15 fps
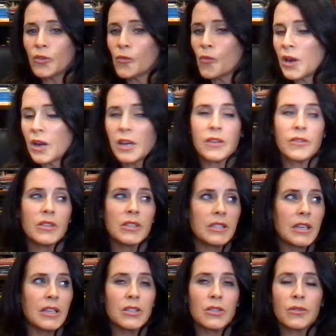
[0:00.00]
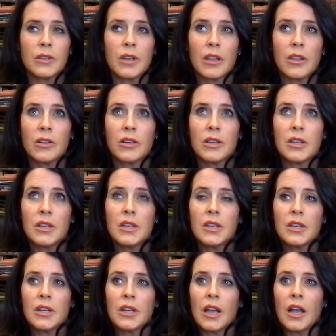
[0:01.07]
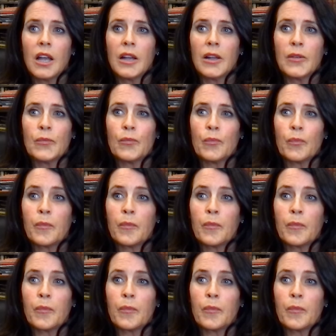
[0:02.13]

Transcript: from one end of the state to another um,